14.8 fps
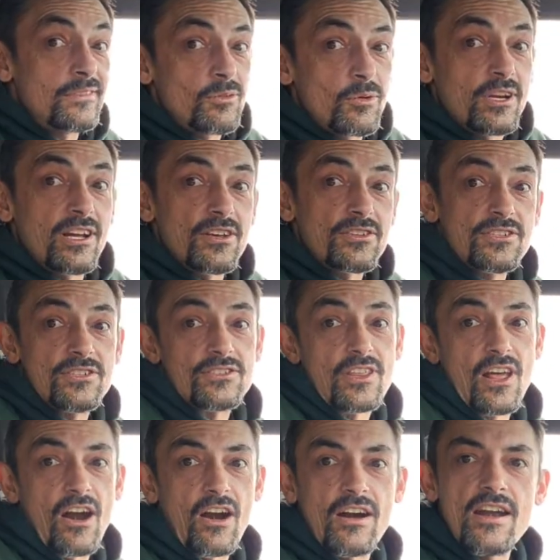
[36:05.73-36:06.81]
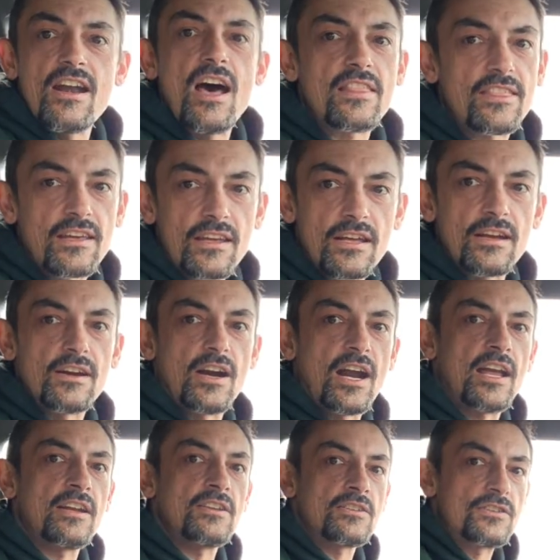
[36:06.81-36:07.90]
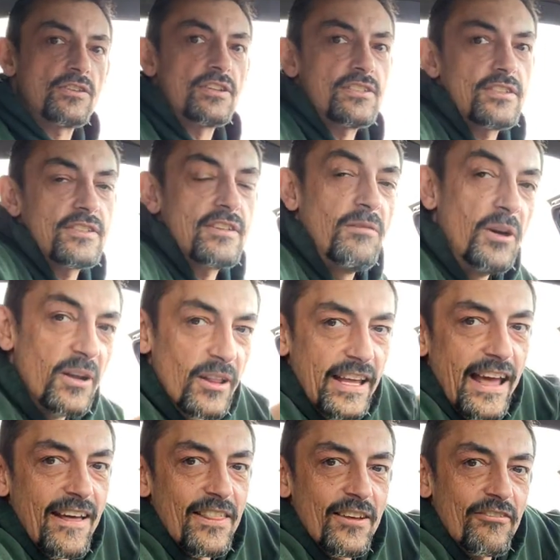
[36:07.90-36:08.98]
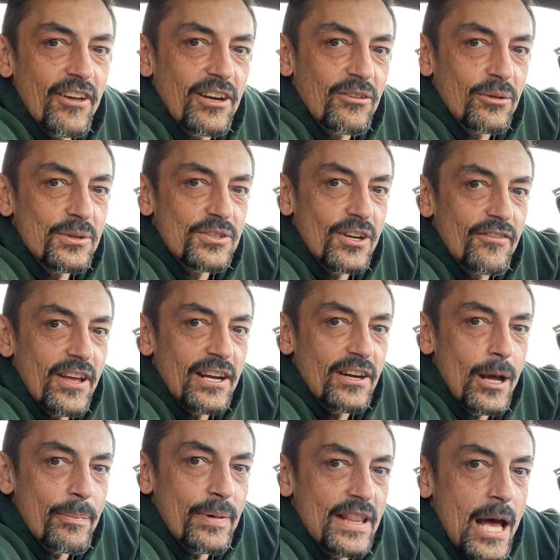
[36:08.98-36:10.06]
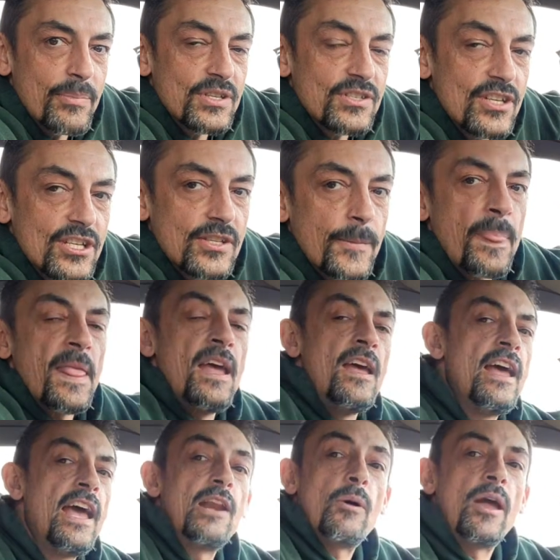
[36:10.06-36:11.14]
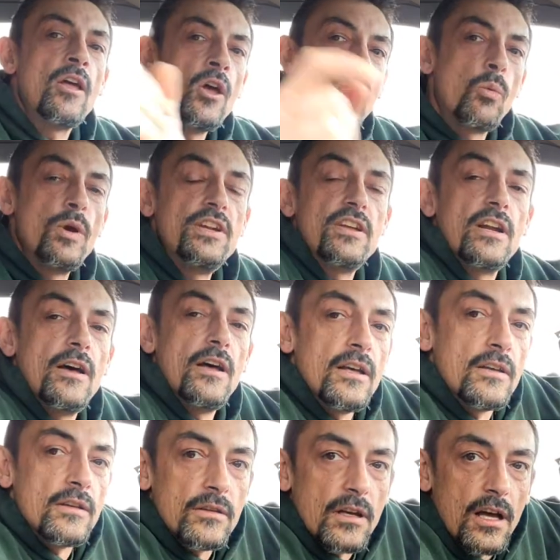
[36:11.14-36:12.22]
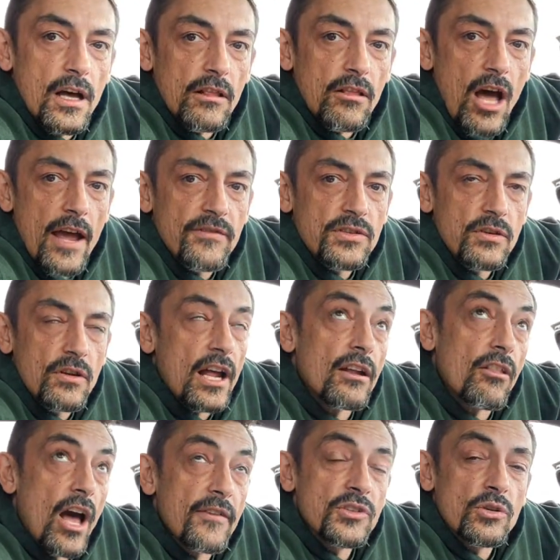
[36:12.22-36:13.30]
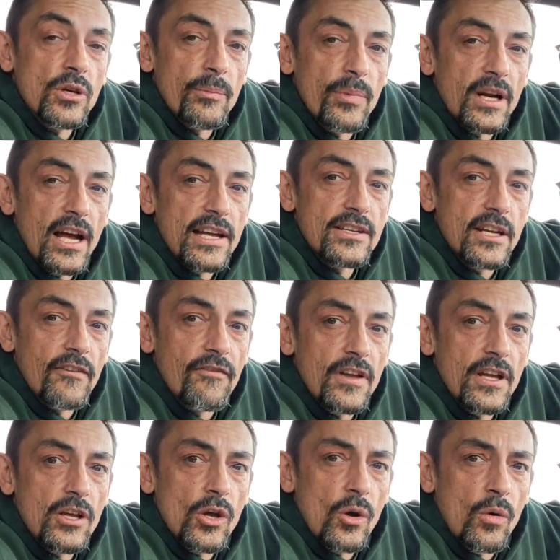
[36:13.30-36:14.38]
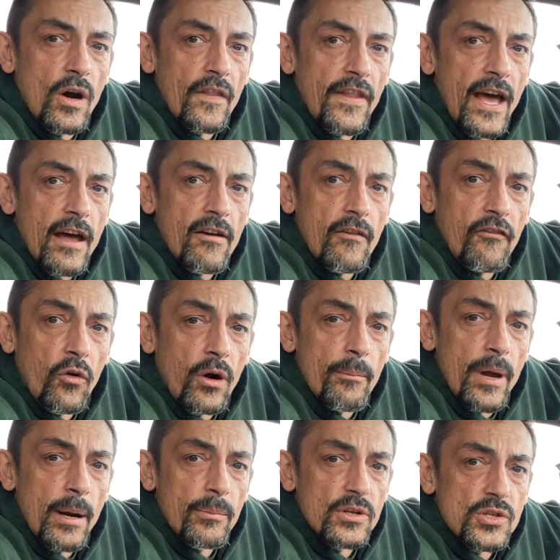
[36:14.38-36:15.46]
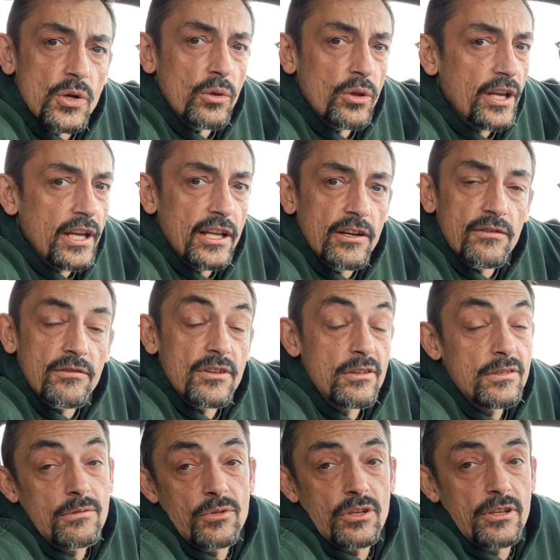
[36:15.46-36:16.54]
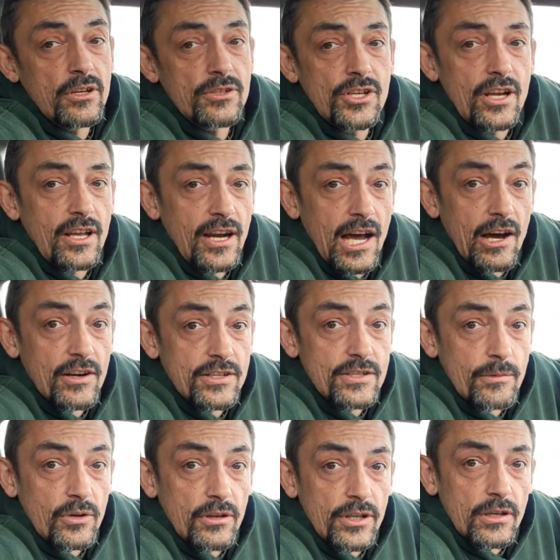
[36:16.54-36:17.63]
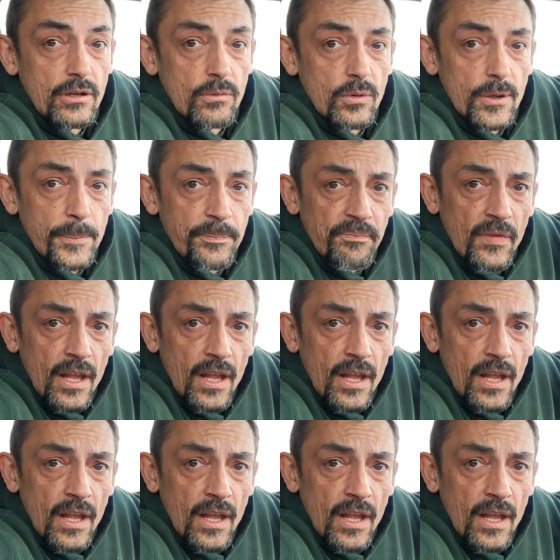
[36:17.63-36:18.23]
what else is there? Nothing, right? So this is really how the Federal Reserve ended up in that position. Anyway, we did a live stream, but I did a video on that for a members only, and you should really go check it out. It's a really good one.